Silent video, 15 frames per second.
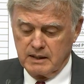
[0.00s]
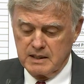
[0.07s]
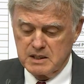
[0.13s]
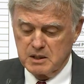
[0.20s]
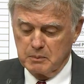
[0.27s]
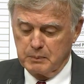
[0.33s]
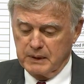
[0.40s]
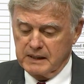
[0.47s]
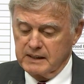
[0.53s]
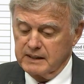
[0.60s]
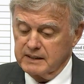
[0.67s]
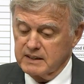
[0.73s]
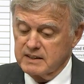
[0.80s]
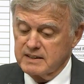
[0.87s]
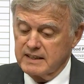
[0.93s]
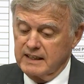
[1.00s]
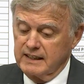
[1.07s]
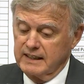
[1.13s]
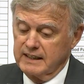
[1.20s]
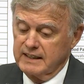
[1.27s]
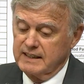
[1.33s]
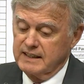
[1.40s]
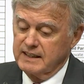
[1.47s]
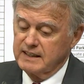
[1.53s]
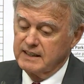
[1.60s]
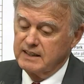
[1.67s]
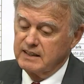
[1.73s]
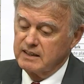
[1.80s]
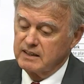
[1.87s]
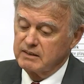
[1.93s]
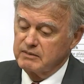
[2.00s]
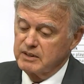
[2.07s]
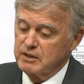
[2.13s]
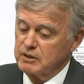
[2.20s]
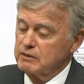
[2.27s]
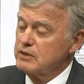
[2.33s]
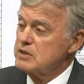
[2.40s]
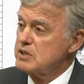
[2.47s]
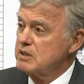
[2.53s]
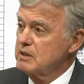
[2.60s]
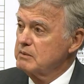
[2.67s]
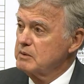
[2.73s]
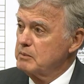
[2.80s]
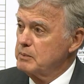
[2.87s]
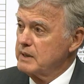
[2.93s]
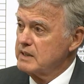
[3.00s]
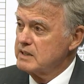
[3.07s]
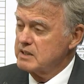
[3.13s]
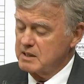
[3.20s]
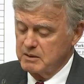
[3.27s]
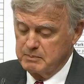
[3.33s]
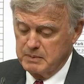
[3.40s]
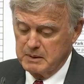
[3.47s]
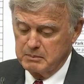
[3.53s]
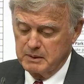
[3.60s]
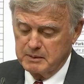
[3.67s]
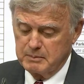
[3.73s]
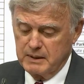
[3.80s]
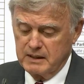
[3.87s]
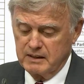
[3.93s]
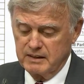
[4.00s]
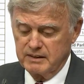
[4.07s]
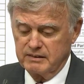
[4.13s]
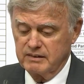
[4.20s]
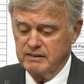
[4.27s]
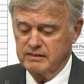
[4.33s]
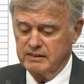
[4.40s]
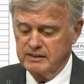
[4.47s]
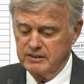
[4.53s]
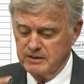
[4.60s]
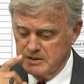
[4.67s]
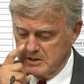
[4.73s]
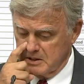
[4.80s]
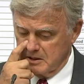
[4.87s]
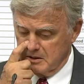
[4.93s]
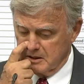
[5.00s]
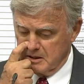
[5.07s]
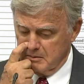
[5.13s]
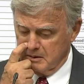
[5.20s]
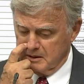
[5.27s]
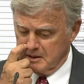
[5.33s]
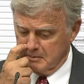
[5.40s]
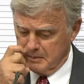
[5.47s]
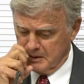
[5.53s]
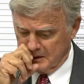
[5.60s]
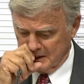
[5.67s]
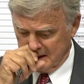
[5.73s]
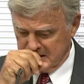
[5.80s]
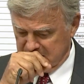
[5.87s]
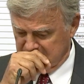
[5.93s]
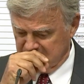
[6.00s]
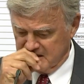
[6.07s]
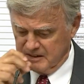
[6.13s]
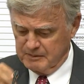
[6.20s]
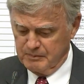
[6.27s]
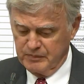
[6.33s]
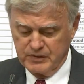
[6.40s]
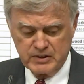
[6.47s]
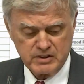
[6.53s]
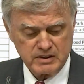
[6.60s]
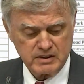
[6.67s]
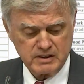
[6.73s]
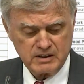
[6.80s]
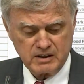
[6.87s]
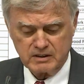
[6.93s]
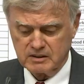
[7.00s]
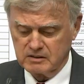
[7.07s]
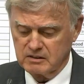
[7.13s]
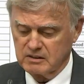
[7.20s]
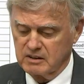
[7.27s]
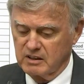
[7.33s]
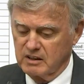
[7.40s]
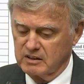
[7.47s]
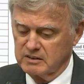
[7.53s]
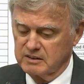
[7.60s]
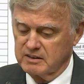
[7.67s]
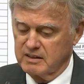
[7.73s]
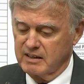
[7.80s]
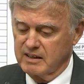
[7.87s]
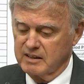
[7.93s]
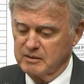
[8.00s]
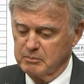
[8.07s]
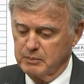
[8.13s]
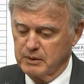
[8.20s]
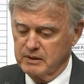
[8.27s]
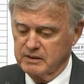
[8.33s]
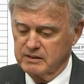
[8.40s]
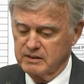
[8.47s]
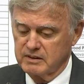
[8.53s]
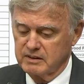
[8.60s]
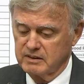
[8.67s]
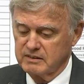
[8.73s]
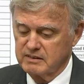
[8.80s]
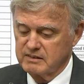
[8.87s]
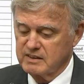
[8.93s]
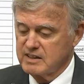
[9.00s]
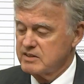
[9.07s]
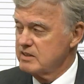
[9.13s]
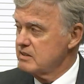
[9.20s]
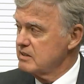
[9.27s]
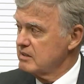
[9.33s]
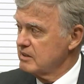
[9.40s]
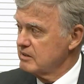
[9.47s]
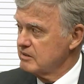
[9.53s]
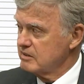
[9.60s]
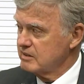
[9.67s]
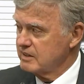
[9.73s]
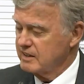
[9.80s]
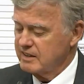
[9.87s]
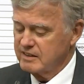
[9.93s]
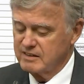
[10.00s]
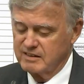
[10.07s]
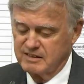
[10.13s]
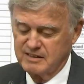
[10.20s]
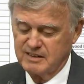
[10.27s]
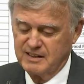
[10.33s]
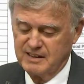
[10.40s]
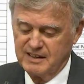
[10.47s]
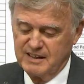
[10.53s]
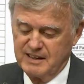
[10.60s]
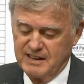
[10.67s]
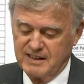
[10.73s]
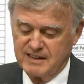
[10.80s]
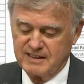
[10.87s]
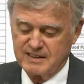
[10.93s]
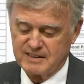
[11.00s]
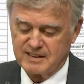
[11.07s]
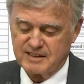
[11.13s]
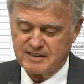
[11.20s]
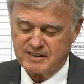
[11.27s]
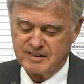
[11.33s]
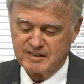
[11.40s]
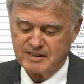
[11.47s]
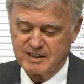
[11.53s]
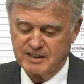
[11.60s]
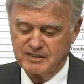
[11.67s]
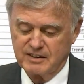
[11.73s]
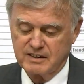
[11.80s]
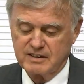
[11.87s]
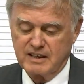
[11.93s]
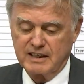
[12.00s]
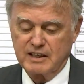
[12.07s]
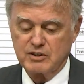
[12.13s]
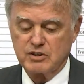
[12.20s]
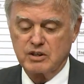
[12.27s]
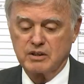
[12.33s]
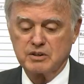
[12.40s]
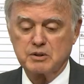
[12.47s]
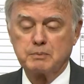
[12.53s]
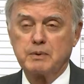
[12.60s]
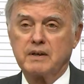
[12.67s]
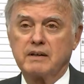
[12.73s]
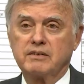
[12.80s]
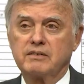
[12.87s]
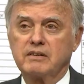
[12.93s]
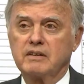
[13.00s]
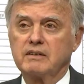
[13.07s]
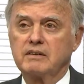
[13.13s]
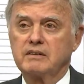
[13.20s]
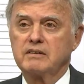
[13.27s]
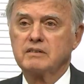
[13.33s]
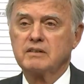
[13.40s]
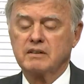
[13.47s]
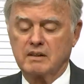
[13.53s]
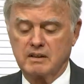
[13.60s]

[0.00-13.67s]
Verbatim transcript: Lisa PytlikZillig of the University of Nebraska Public Policy Center is here. Come on up here, Lisa. She's our longtime partner. Nice to see you again uh, in the taking charge process.